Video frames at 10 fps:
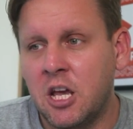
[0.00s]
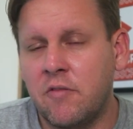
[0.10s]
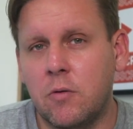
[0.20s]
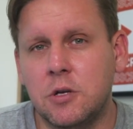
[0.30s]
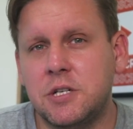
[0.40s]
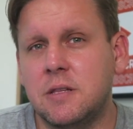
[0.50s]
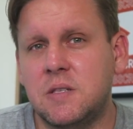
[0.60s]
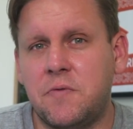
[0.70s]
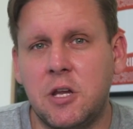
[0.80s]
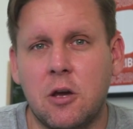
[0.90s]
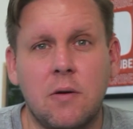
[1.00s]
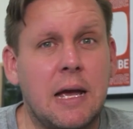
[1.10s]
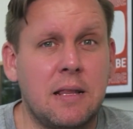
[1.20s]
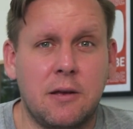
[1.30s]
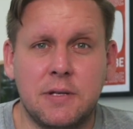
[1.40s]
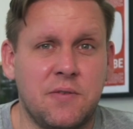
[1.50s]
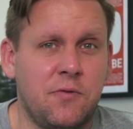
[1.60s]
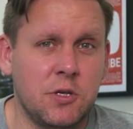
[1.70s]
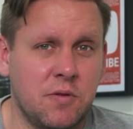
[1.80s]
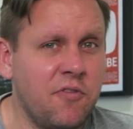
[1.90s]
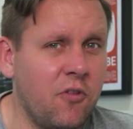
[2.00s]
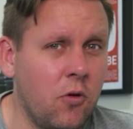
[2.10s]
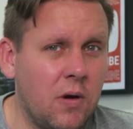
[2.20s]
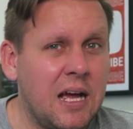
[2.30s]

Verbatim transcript: You're watching this video and there is a version 4